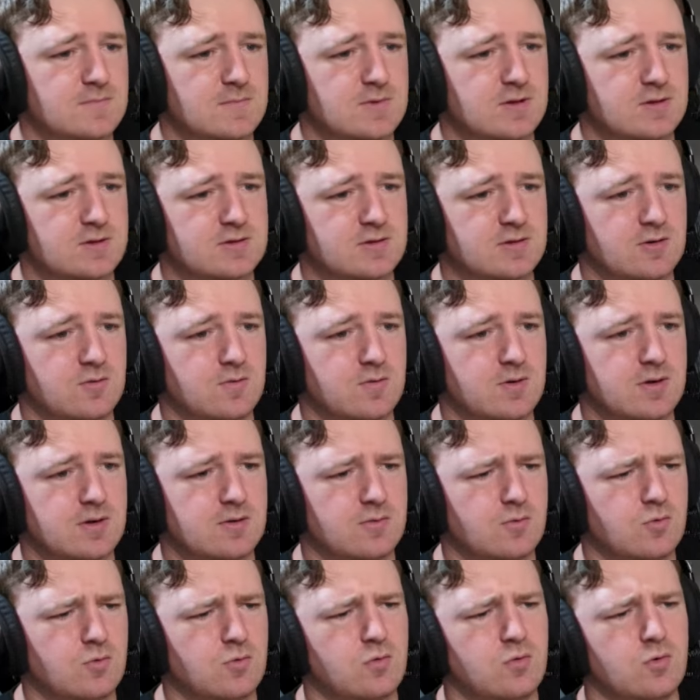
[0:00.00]
Katoa.
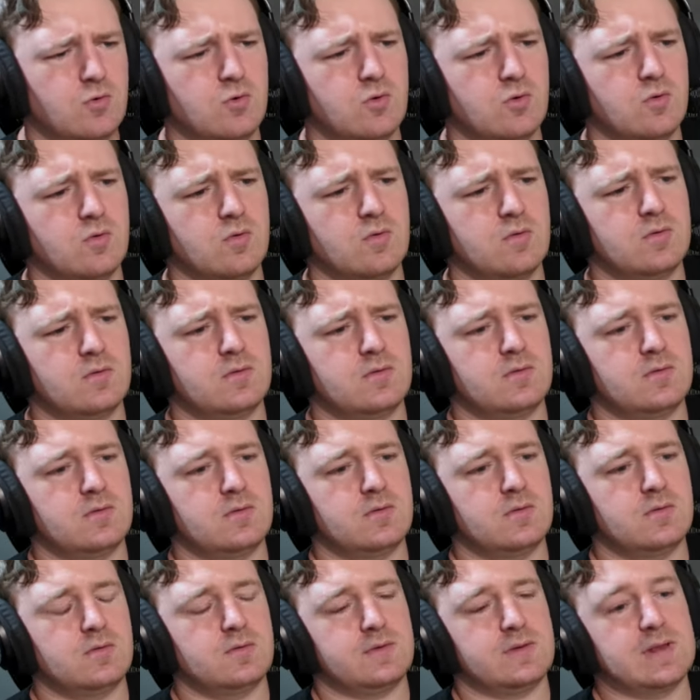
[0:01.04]
Oh,
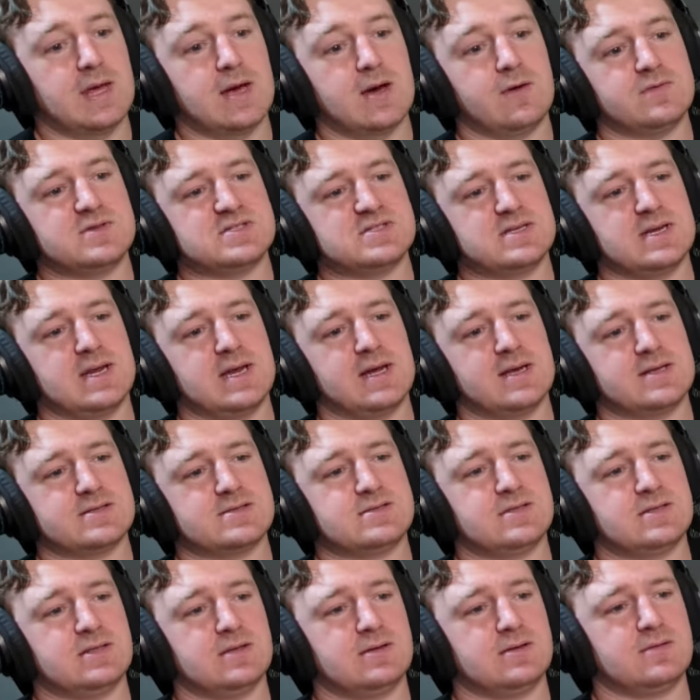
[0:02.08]
that was
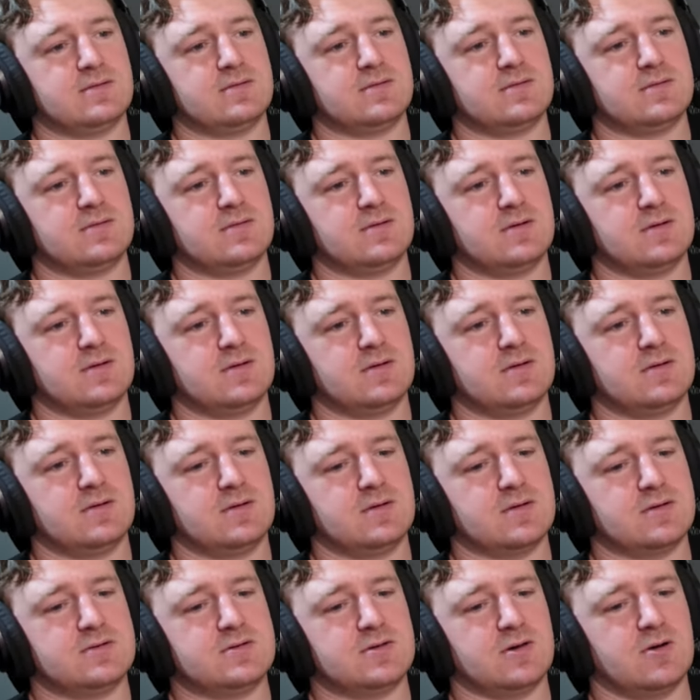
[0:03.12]
nasty.
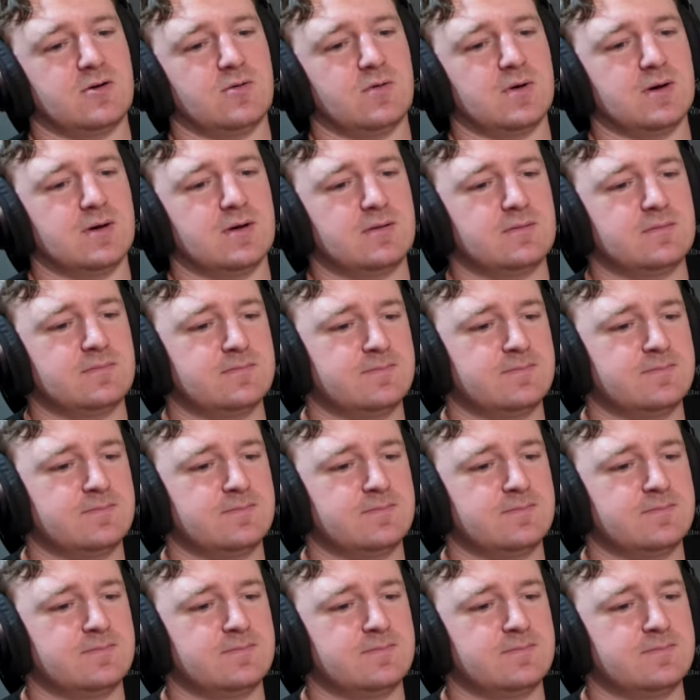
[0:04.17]
Katoa.